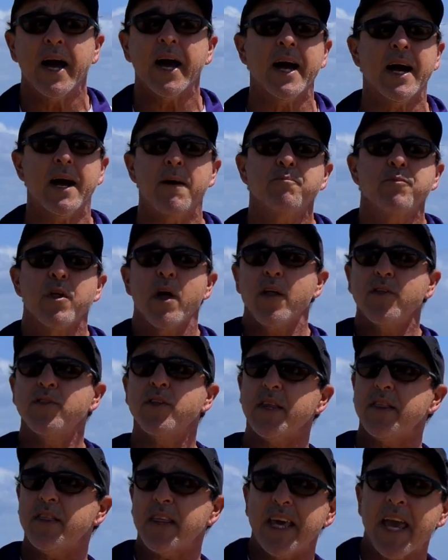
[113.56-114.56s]

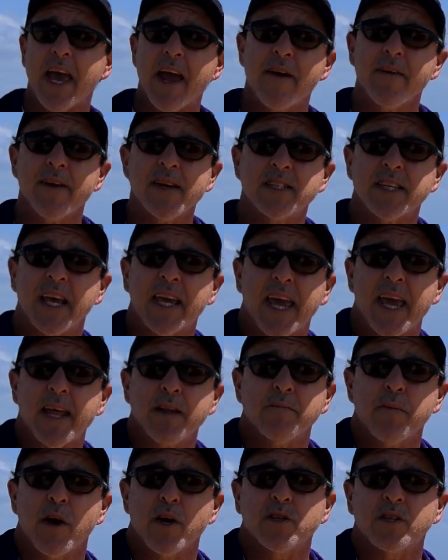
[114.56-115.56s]
The areas they're
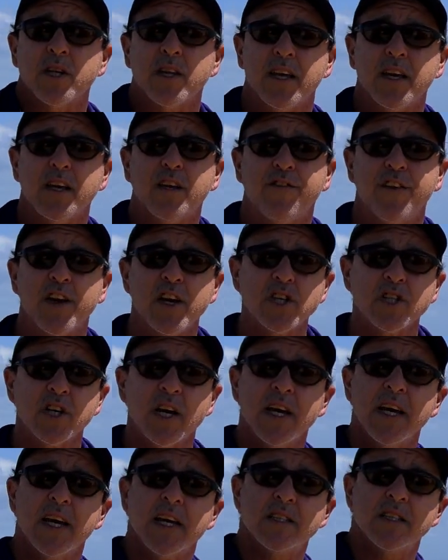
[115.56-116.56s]
getting most of these fish
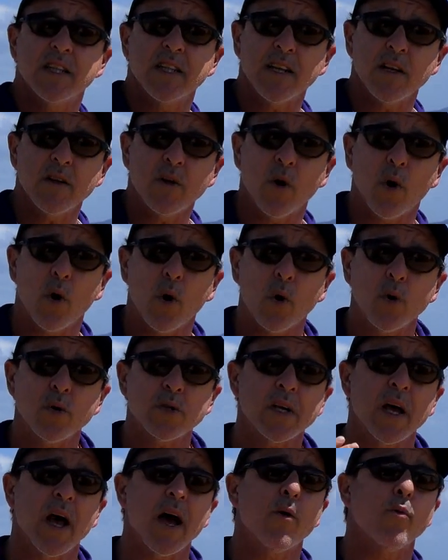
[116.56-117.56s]
is little
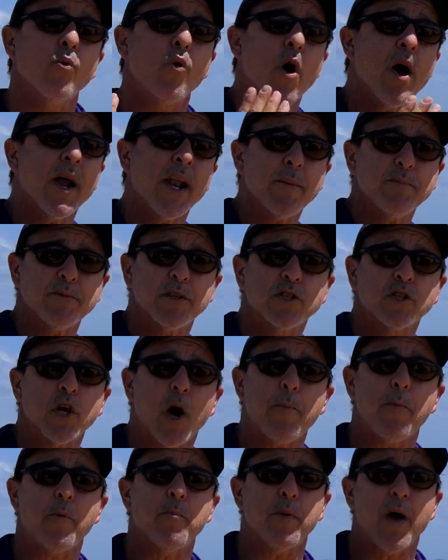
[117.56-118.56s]
hauls right up the
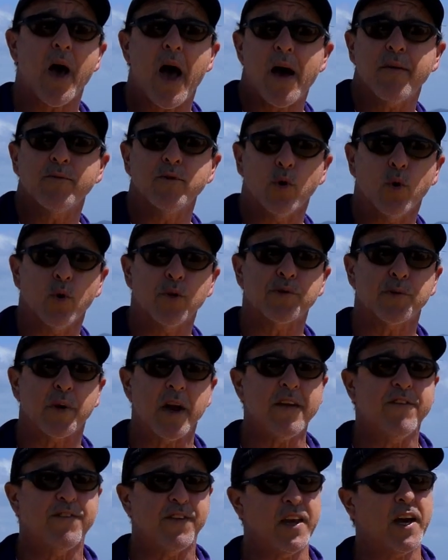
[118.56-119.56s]
top of North
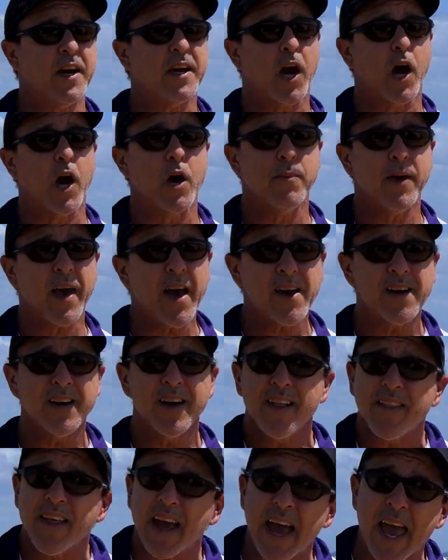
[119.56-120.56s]
Reef for your cobia.
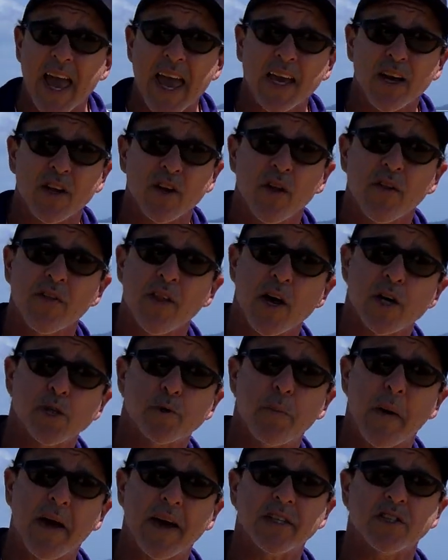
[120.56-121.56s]
They're hanging on those
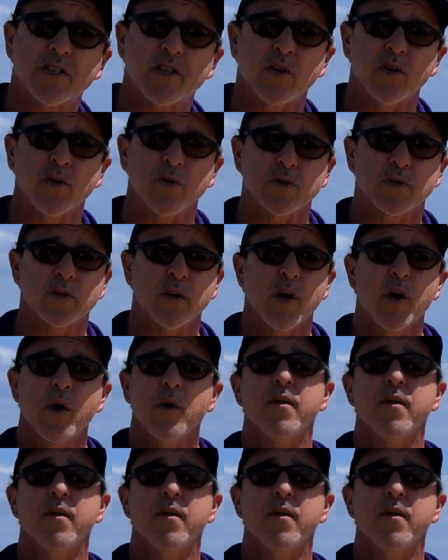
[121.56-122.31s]
bait schools.